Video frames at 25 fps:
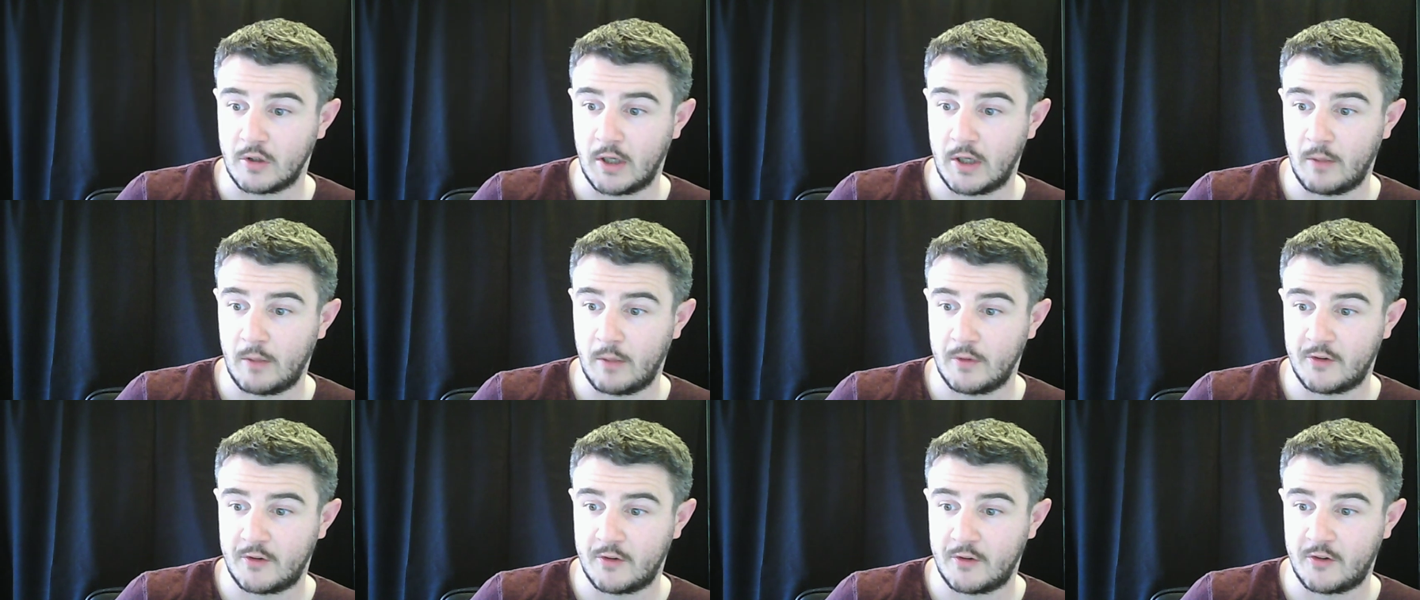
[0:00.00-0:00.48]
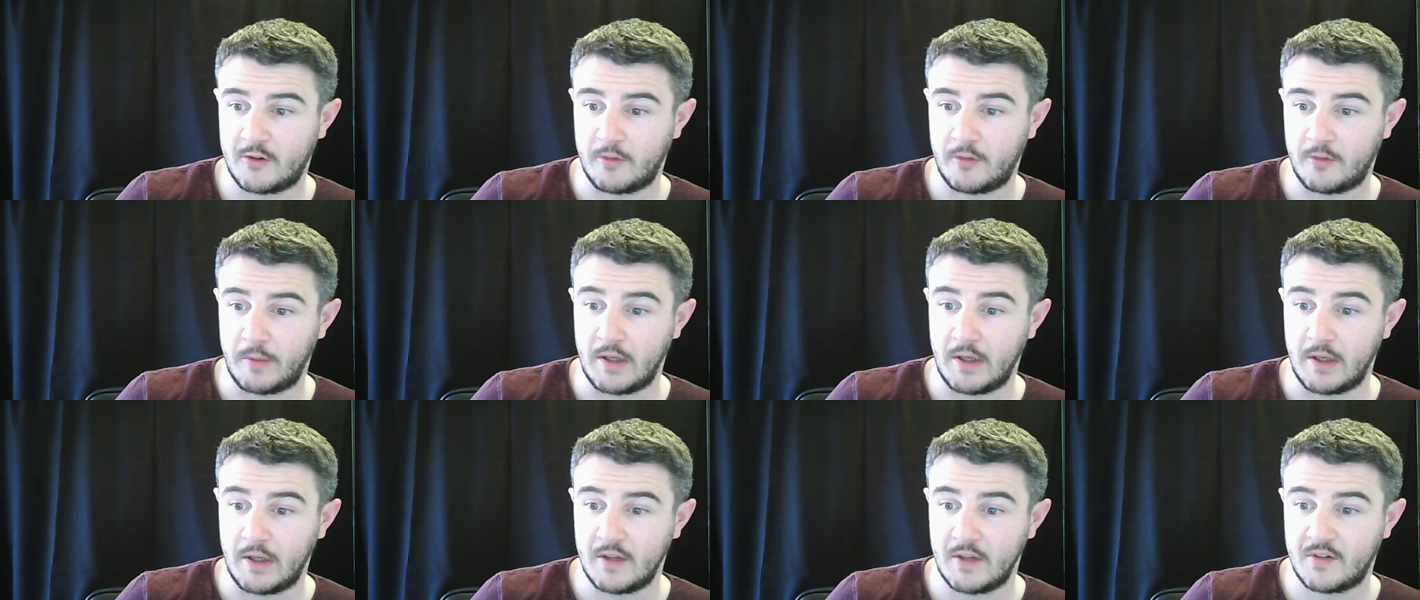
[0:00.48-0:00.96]
I wanted to
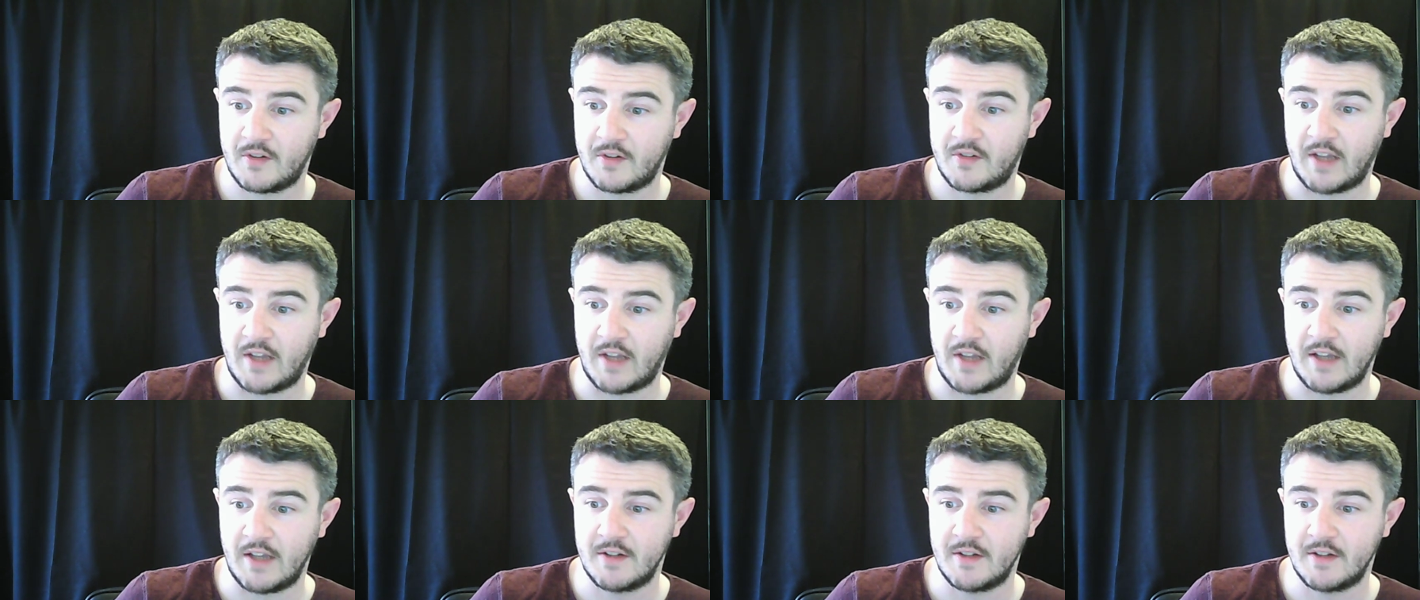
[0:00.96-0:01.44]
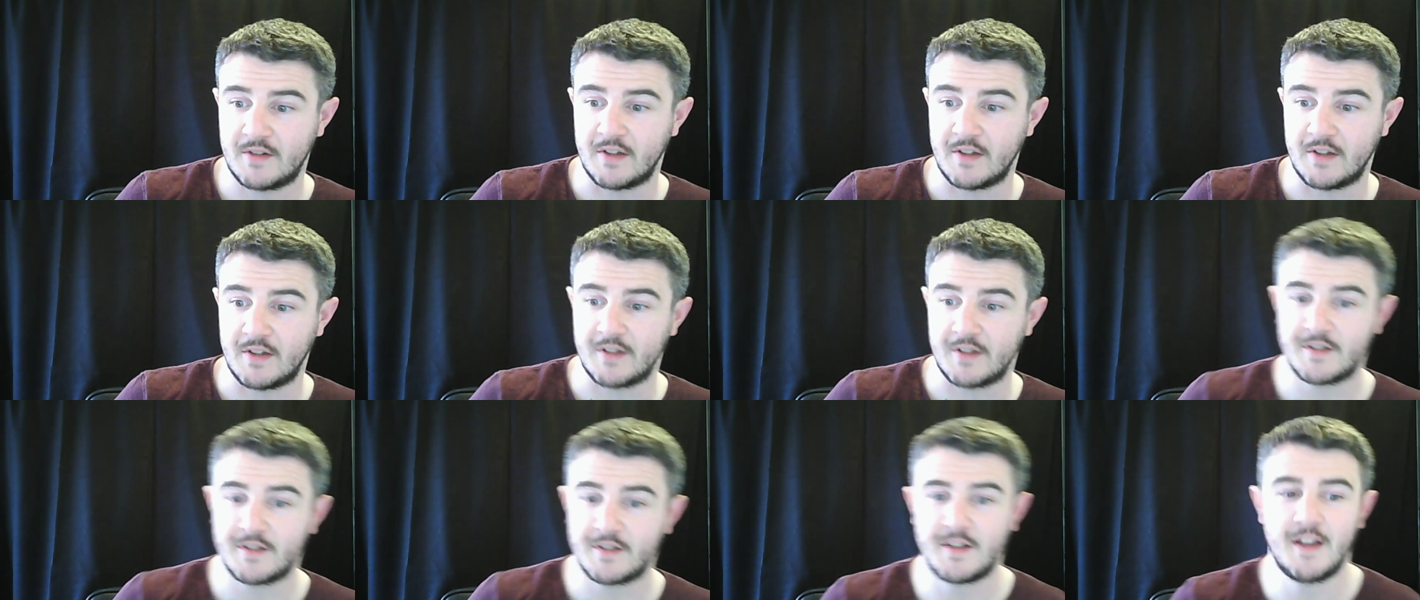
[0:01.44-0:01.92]
be a
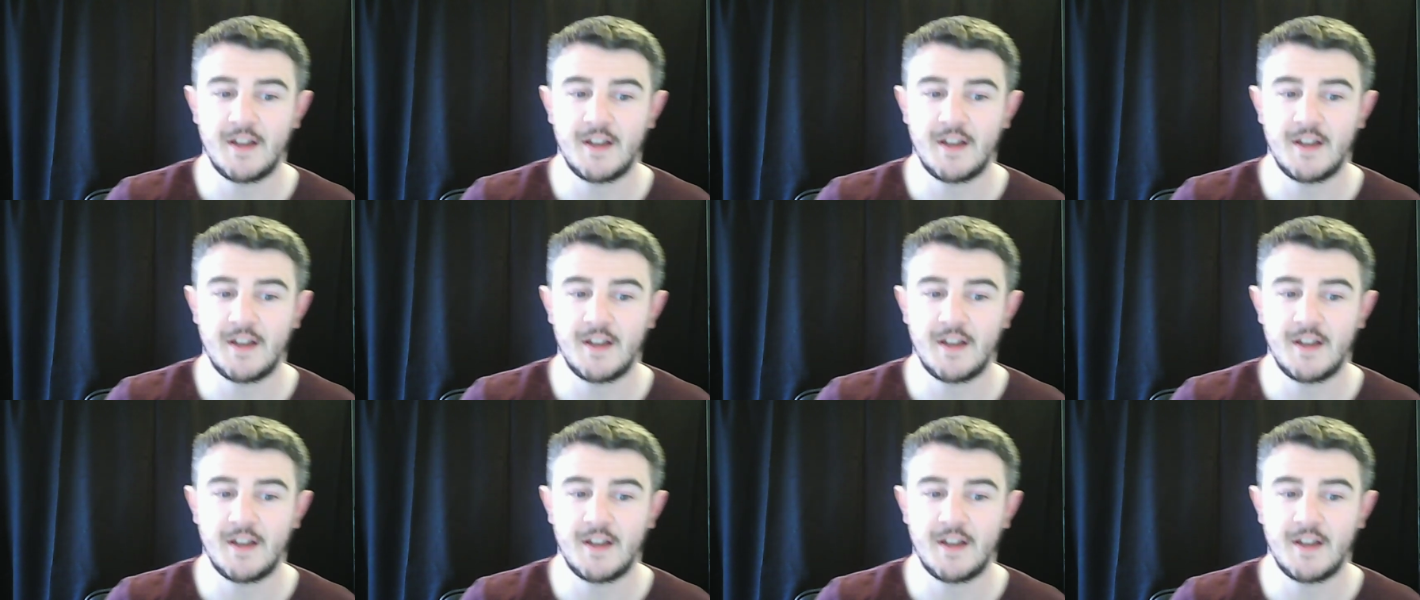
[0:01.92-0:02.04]
scientist.